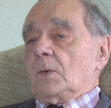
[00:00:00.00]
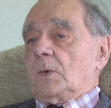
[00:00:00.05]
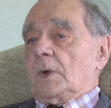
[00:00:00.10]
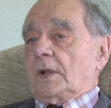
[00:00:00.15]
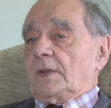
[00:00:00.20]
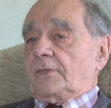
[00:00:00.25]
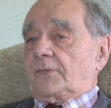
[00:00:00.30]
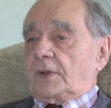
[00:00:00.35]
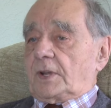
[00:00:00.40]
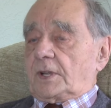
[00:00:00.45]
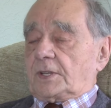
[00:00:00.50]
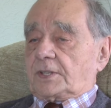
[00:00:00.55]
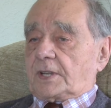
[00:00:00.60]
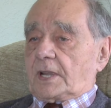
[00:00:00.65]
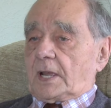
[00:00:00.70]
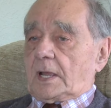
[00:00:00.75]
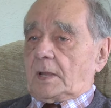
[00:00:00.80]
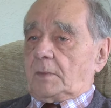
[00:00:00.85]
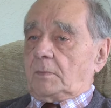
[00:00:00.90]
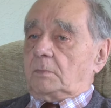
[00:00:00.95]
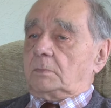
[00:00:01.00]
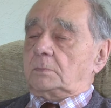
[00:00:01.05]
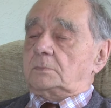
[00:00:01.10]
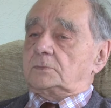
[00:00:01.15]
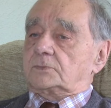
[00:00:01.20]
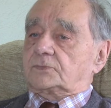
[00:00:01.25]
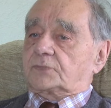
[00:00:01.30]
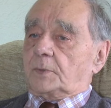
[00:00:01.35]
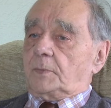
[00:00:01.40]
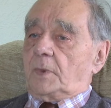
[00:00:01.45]
When I first came
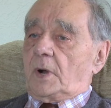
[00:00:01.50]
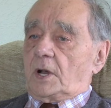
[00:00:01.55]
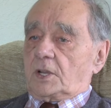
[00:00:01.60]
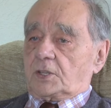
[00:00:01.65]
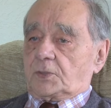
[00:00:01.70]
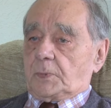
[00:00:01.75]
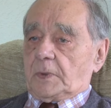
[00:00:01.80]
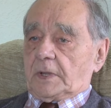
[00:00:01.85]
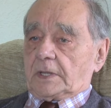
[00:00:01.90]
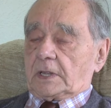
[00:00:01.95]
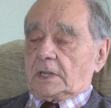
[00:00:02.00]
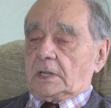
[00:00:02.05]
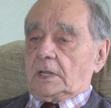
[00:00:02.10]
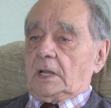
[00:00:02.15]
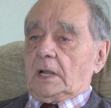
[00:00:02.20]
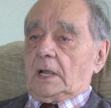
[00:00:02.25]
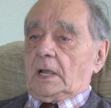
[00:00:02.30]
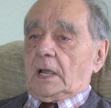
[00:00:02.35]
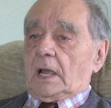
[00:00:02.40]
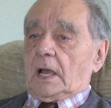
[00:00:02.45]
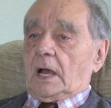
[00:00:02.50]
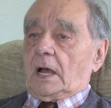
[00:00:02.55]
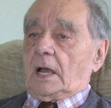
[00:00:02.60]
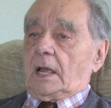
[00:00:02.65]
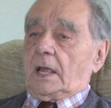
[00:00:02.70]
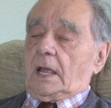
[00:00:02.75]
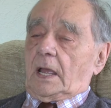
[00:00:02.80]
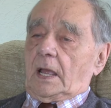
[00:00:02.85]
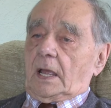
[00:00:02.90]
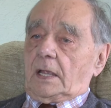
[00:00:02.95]
from hospital,
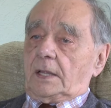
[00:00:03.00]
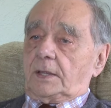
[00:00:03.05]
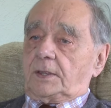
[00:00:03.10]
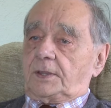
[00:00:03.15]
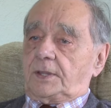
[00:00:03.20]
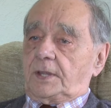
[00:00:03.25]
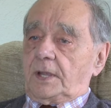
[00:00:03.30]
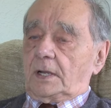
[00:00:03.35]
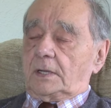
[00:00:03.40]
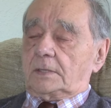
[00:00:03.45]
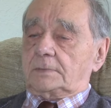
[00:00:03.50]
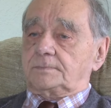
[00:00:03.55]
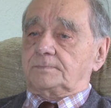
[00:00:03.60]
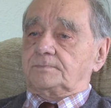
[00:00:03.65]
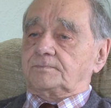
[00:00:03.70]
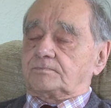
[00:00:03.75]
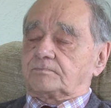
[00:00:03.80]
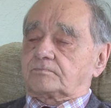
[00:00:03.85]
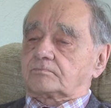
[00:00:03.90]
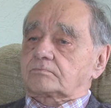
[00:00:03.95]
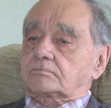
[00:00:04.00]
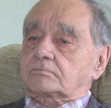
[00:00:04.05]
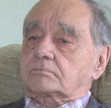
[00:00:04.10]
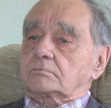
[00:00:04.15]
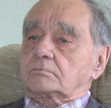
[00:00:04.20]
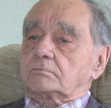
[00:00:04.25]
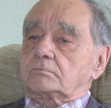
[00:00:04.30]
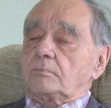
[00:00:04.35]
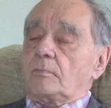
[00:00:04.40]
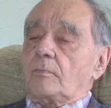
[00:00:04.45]
I had
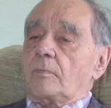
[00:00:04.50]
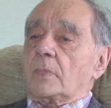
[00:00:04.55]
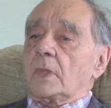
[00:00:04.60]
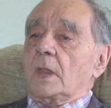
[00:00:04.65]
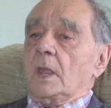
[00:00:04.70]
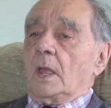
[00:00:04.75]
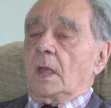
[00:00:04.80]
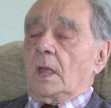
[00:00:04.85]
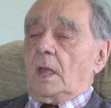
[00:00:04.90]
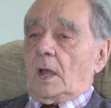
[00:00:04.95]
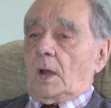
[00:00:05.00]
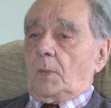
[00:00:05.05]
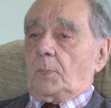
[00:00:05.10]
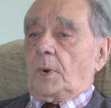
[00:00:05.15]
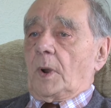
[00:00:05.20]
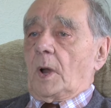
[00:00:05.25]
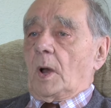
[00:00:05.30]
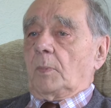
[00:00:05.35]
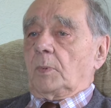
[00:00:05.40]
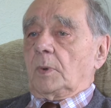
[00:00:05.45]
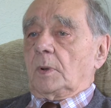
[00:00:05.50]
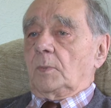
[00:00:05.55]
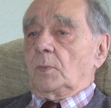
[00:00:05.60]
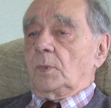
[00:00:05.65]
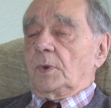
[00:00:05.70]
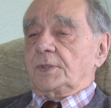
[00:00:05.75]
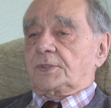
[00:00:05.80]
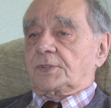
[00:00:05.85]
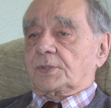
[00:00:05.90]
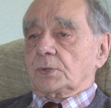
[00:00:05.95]
a
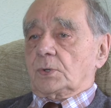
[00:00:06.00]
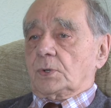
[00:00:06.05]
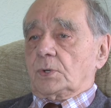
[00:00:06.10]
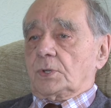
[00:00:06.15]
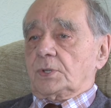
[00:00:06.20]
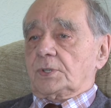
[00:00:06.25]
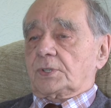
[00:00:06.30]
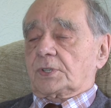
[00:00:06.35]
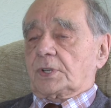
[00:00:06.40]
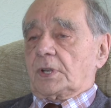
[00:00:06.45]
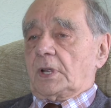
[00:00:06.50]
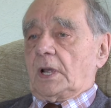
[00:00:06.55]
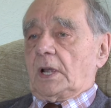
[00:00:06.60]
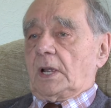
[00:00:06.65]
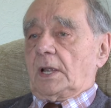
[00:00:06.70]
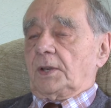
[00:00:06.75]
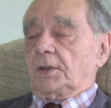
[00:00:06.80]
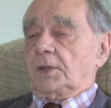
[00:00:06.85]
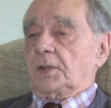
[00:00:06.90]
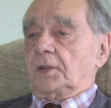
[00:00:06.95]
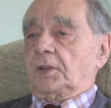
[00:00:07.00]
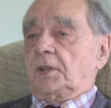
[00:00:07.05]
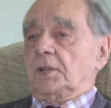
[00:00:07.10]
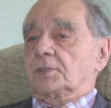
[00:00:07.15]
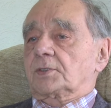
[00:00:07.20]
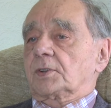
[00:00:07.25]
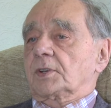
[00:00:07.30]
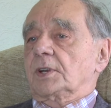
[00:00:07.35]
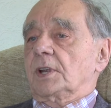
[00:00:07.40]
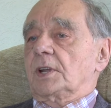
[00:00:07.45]
problem with sores, and the
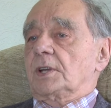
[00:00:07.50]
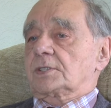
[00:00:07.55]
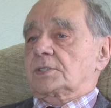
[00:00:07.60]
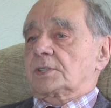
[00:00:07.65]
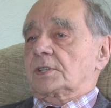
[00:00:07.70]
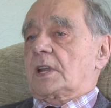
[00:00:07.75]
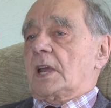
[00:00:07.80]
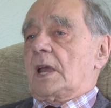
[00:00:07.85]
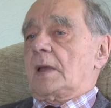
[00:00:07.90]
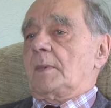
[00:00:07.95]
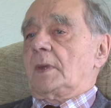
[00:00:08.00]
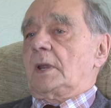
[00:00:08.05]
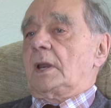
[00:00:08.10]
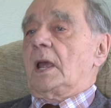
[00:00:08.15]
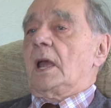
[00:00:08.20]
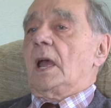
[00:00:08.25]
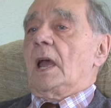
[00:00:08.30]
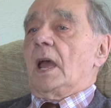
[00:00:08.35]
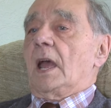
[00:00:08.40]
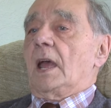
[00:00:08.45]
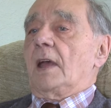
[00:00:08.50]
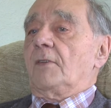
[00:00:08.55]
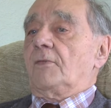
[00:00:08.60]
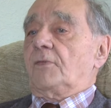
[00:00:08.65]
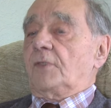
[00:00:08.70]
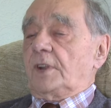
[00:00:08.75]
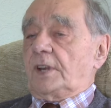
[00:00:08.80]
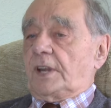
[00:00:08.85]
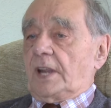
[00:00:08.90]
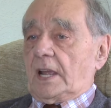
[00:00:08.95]
district nurse came in
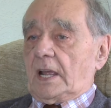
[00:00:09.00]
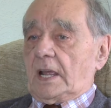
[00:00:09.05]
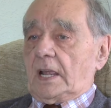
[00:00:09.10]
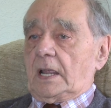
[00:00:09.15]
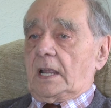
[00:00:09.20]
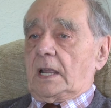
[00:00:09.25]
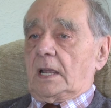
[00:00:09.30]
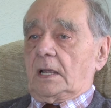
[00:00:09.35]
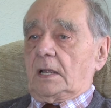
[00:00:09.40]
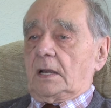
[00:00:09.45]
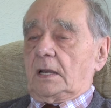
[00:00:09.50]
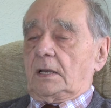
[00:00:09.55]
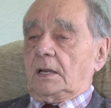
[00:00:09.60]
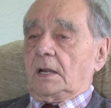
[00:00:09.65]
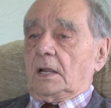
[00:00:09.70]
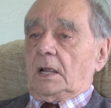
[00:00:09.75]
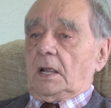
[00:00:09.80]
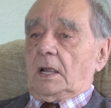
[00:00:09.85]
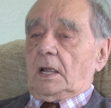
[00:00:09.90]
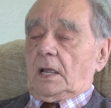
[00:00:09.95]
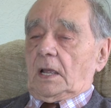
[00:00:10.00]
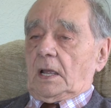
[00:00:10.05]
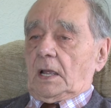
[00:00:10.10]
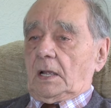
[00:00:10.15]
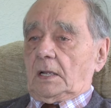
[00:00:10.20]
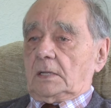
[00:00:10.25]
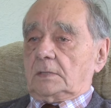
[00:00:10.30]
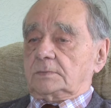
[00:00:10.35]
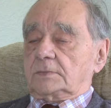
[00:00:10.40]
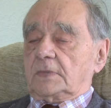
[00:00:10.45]
every day and
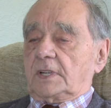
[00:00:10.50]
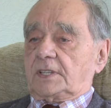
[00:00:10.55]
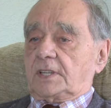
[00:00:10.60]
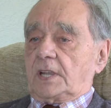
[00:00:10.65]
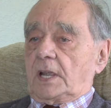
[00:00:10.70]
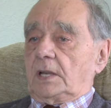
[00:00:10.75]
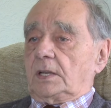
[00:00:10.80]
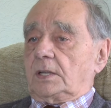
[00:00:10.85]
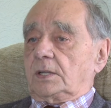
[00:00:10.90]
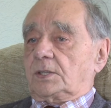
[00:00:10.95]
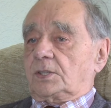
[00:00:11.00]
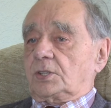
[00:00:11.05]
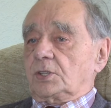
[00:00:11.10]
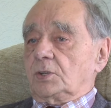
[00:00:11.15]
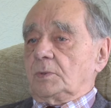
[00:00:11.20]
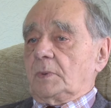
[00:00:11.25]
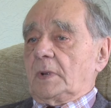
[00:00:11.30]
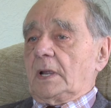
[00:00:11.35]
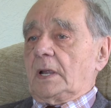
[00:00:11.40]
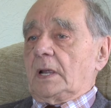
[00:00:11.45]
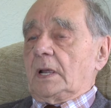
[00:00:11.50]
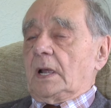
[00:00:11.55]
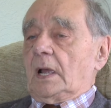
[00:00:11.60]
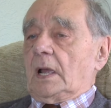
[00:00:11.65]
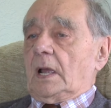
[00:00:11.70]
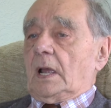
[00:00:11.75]
attended to me.